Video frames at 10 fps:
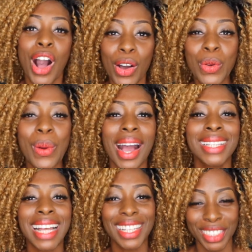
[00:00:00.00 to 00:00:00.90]

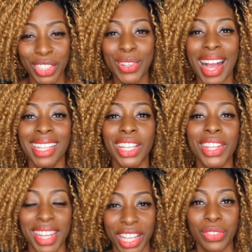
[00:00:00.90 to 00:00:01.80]
Otherwise, I'll see you guys
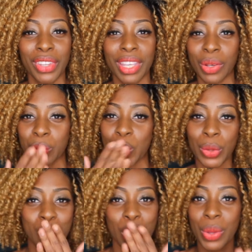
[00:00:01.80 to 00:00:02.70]
on the next video.
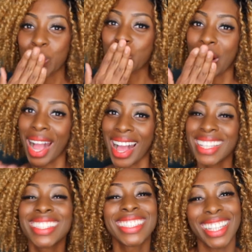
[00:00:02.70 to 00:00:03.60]

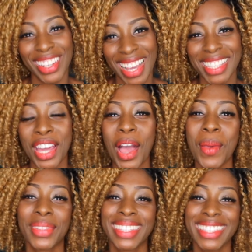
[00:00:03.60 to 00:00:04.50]
See you next time.